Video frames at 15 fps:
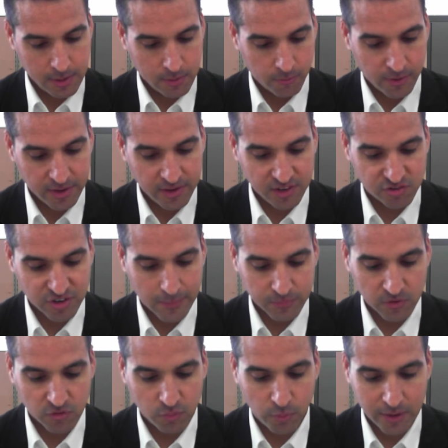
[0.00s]
when he
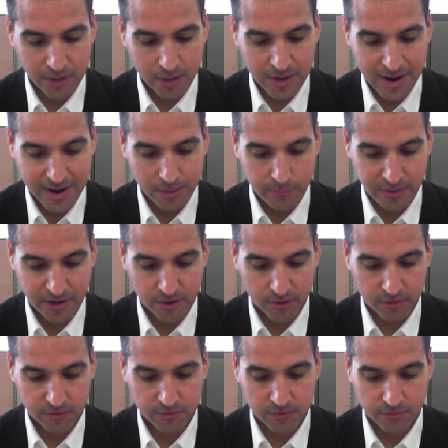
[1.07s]
jumped 29
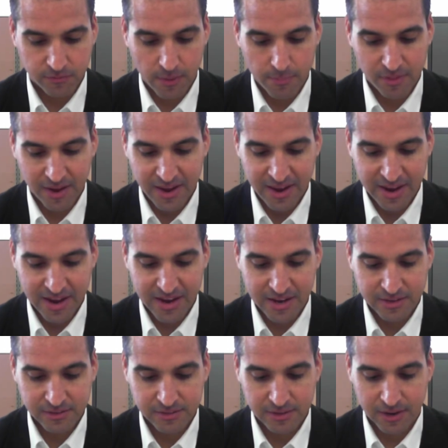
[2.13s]
meters from the
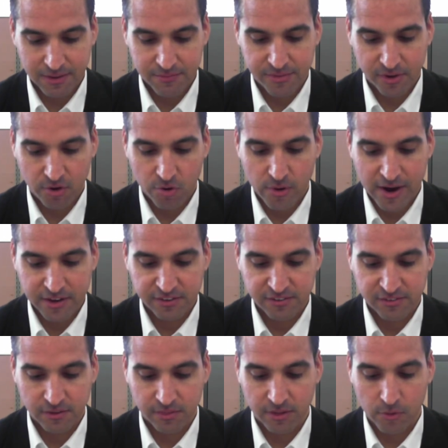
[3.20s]
hand of the
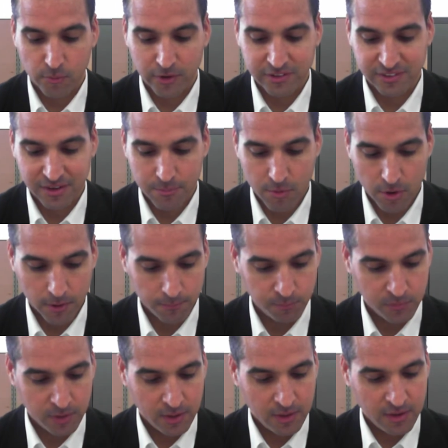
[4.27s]
Christ the Redeemer
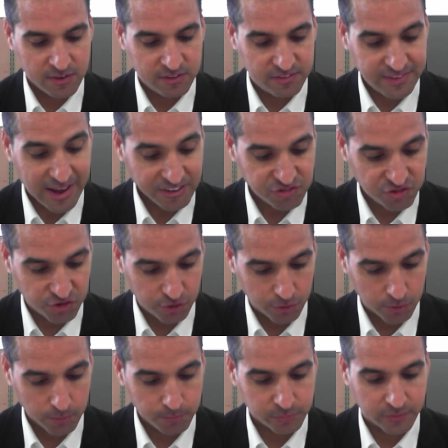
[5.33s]

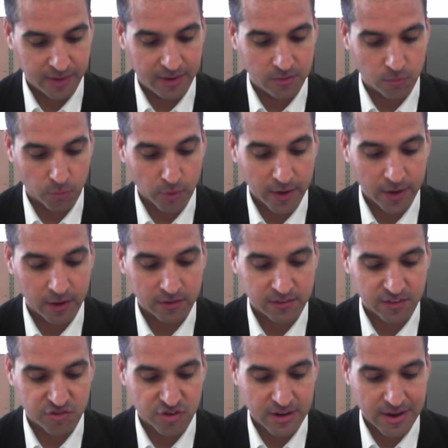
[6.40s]
statue in Rio
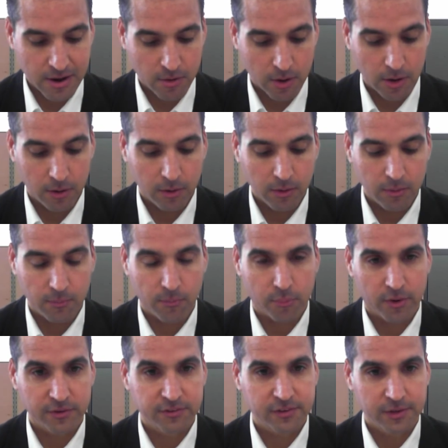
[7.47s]
de Janeiro,
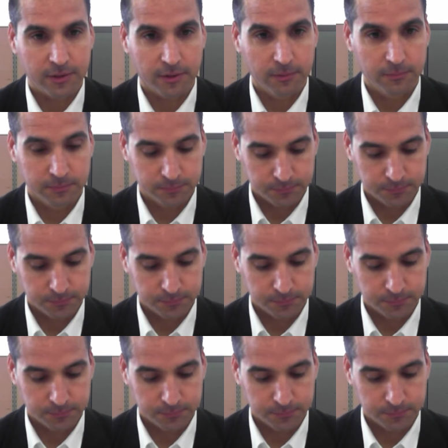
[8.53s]
Brazil.